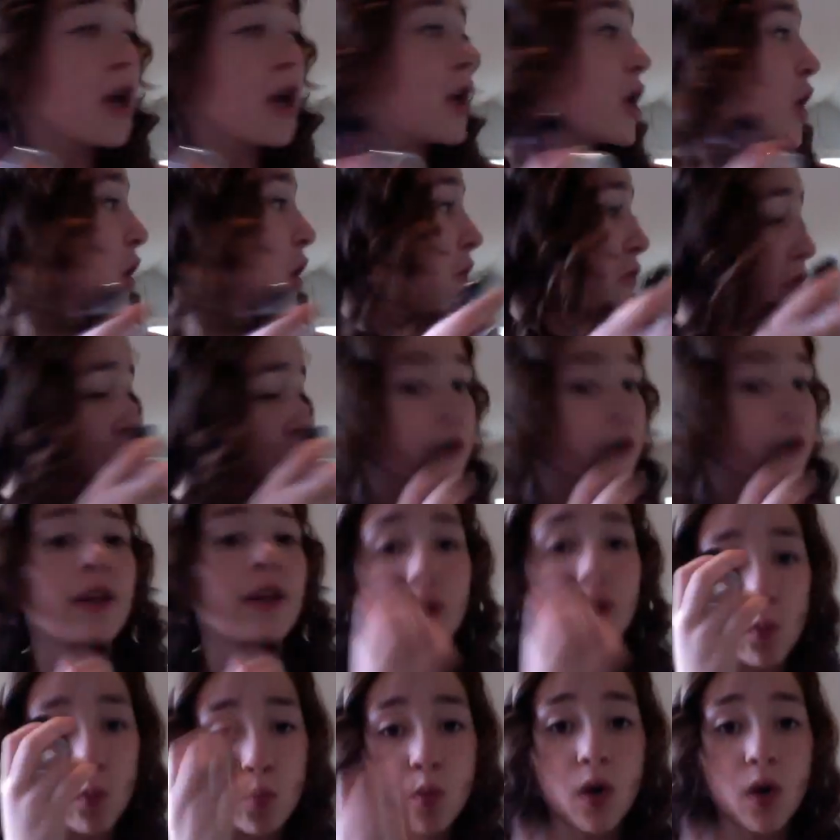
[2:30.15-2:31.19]
You have to literally
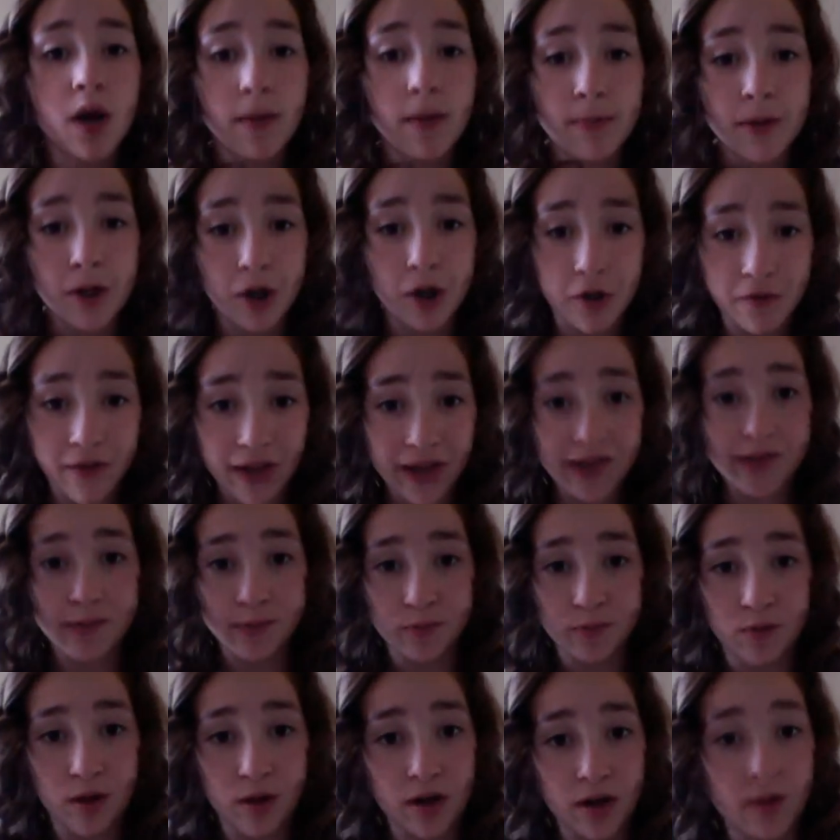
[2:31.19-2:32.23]
like, rub your face with
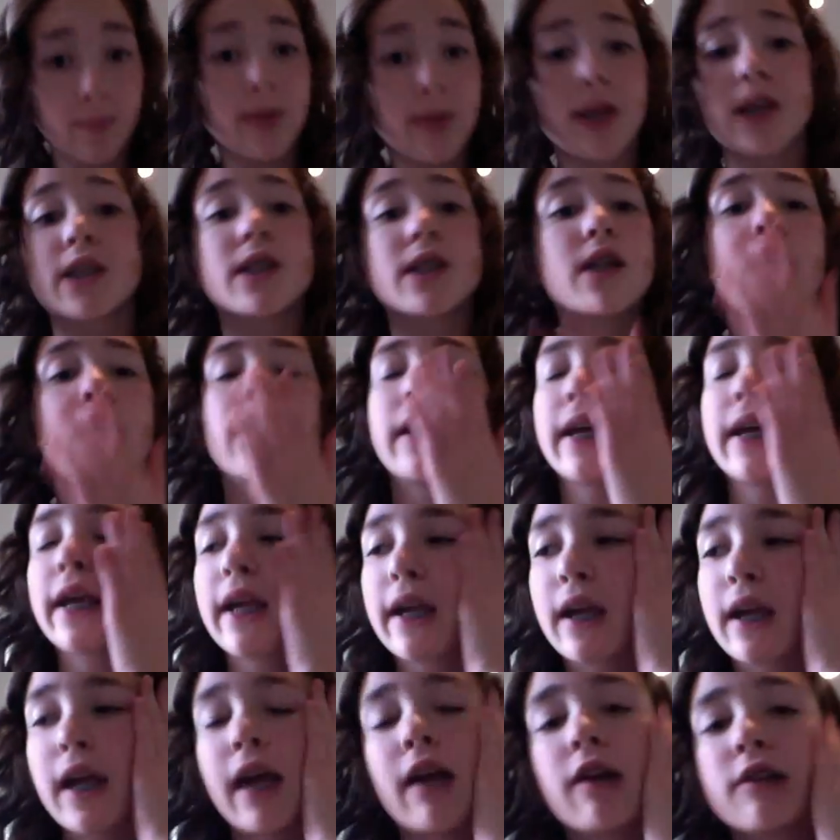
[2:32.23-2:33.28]
water. It makes it all like
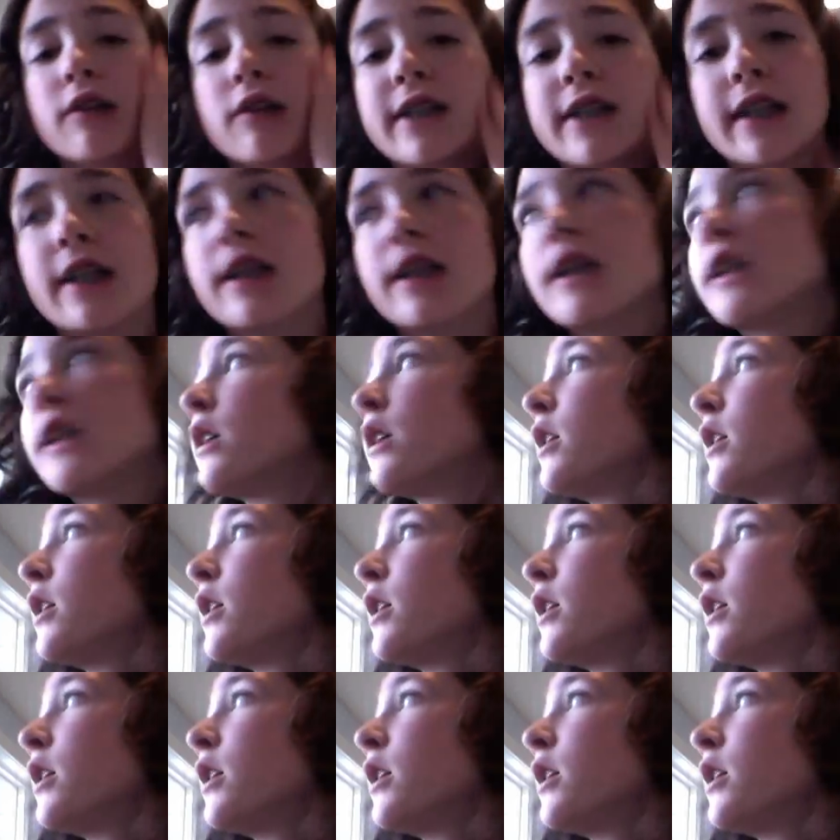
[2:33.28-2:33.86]
irritated.